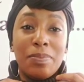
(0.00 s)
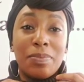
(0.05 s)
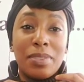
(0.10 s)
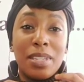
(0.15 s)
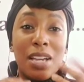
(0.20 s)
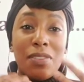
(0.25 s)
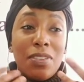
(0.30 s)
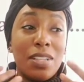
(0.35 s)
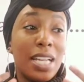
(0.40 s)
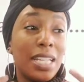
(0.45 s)
I
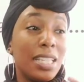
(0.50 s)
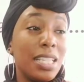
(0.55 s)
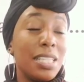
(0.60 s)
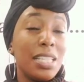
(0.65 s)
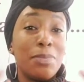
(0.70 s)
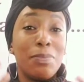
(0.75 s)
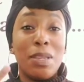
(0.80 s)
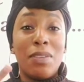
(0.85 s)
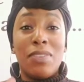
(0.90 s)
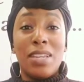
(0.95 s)
feel like this is
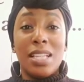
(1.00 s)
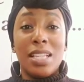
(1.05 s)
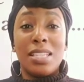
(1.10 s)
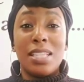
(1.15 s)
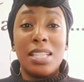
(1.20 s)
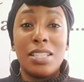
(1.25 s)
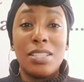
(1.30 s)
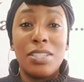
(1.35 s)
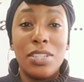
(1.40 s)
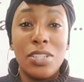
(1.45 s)
me
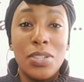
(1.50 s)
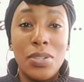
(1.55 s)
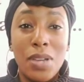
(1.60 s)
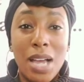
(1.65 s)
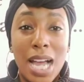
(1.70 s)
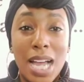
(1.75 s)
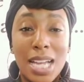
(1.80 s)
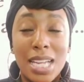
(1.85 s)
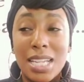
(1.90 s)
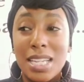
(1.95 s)
venting to you
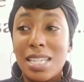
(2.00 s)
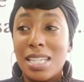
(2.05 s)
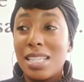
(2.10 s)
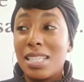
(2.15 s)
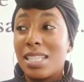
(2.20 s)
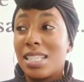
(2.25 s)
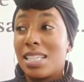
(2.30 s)
guys,